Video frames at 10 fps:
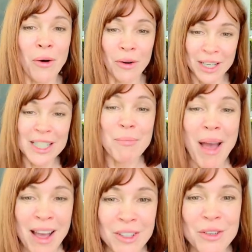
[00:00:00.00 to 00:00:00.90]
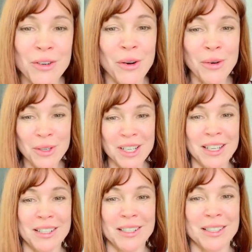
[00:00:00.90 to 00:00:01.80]
or expand your
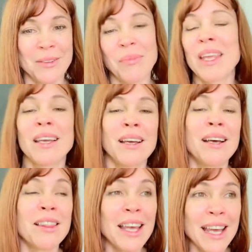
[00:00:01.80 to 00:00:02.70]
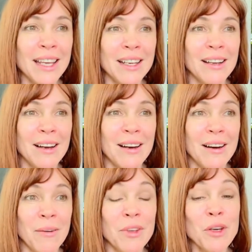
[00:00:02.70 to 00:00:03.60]
audience, then
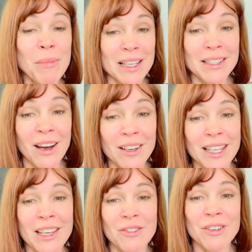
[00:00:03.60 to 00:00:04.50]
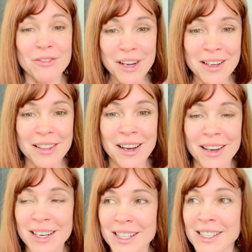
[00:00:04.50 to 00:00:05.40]
uh, you might not even
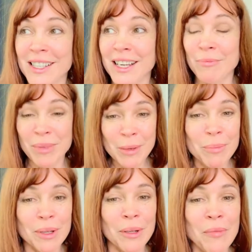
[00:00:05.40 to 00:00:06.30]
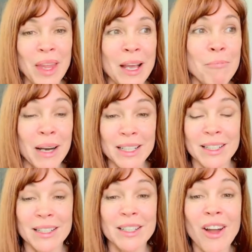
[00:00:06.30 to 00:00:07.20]
realize that people
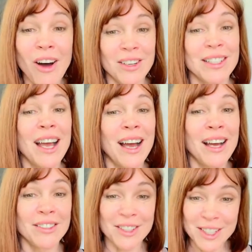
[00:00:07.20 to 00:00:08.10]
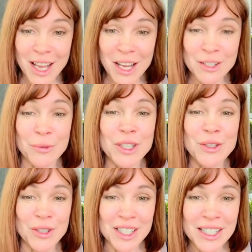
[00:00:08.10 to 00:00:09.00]
might not understand
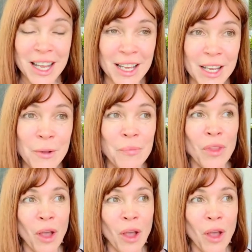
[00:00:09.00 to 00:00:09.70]
what you're saying